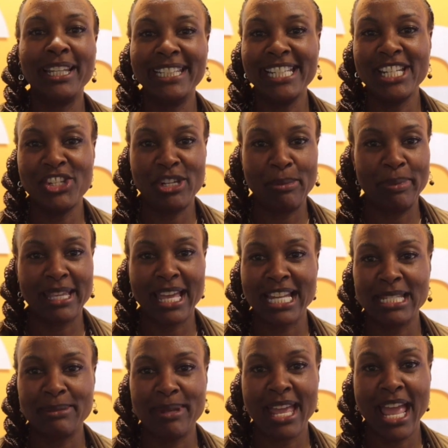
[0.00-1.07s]
Leadership
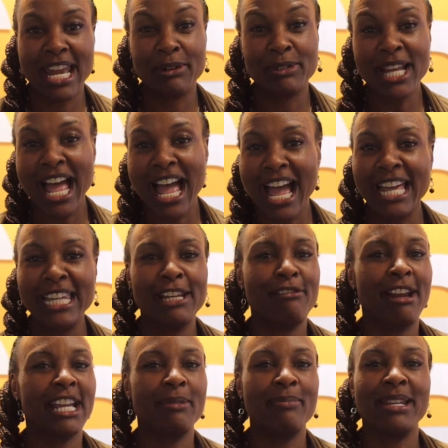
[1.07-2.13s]
Academy, and I would highly
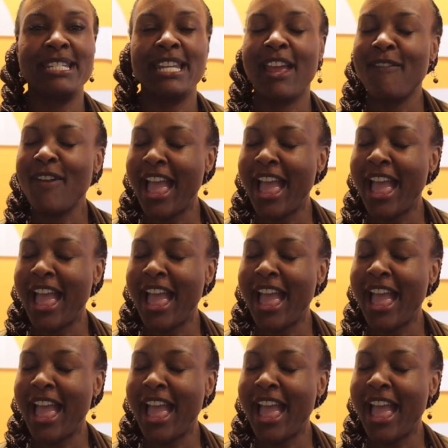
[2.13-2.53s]
recommend it.